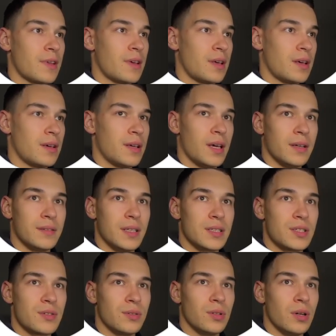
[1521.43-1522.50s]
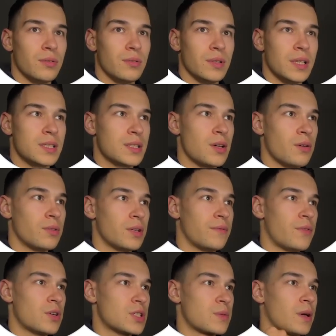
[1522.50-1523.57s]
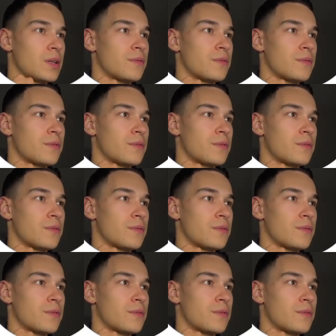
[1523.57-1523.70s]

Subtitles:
Yeah, that's too low. Let's go in the first one.